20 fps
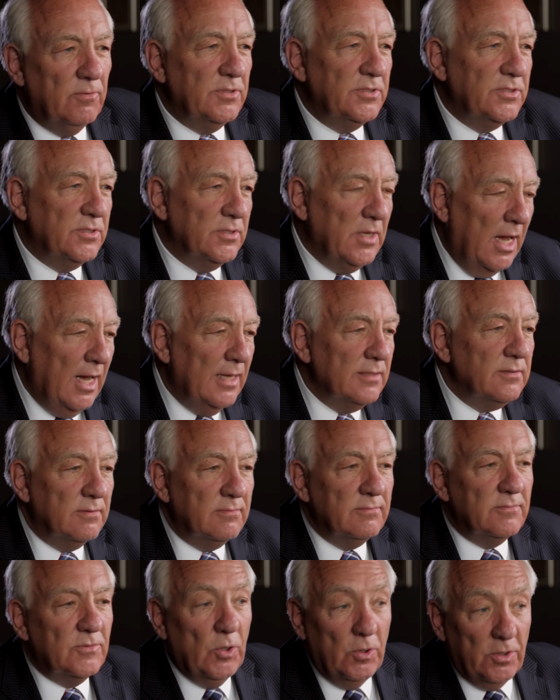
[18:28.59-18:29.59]
was not
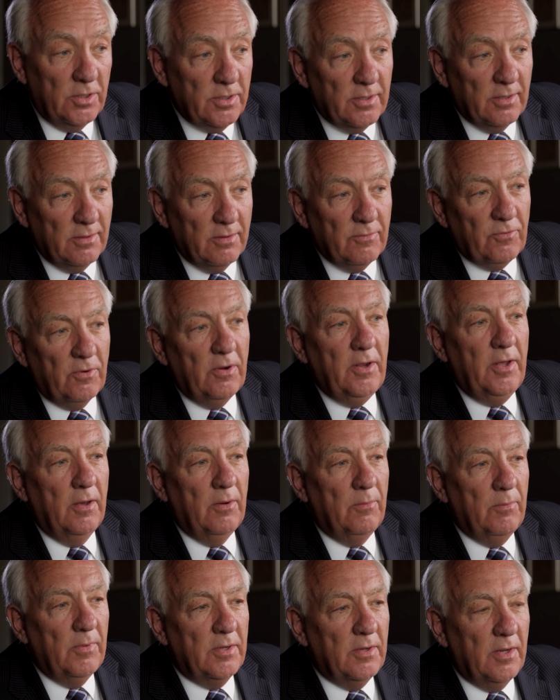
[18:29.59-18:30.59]
good for
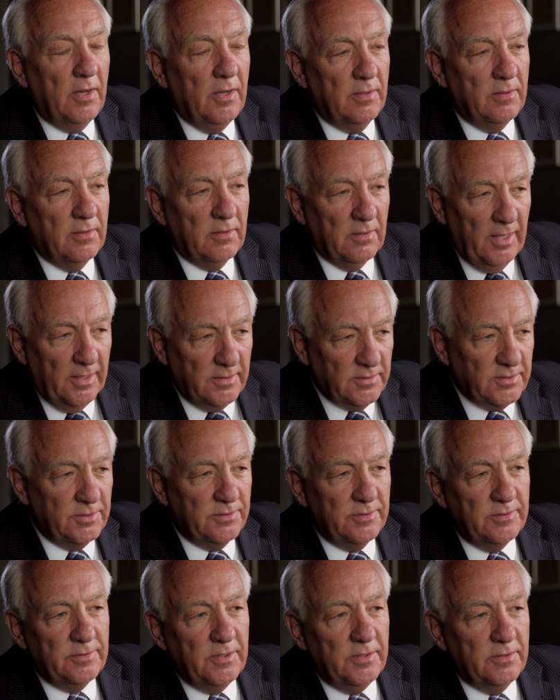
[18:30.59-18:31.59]
him and, and led
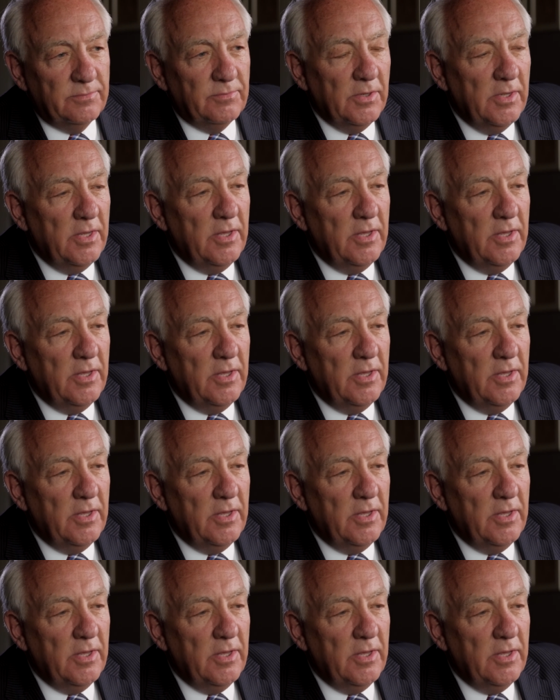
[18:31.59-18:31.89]
to